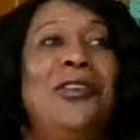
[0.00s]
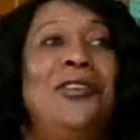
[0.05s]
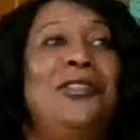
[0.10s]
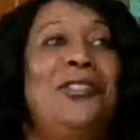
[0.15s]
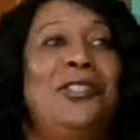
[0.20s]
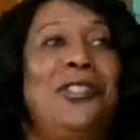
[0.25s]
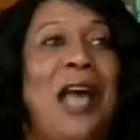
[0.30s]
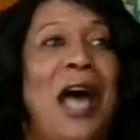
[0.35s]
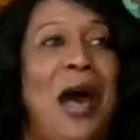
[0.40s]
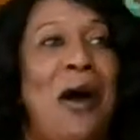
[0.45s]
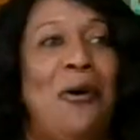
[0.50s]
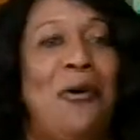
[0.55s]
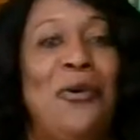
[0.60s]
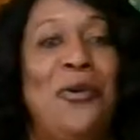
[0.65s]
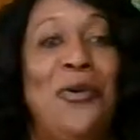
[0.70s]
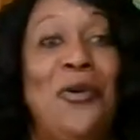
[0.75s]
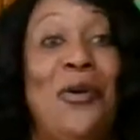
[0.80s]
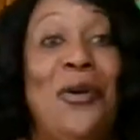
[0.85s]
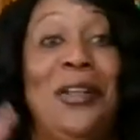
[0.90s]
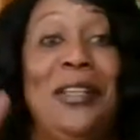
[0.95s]

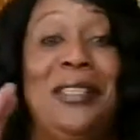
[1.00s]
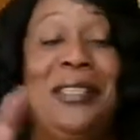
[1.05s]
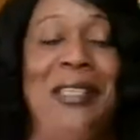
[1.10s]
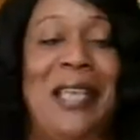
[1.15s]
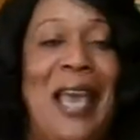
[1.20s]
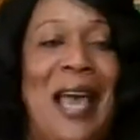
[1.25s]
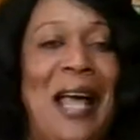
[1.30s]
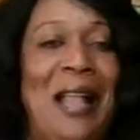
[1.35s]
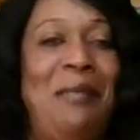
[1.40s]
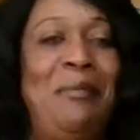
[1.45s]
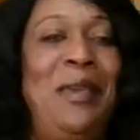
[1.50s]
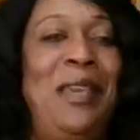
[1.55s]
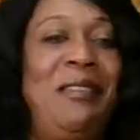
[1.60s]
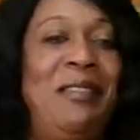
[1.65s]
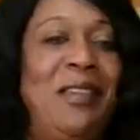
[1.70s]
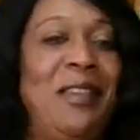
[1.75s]
So, tell me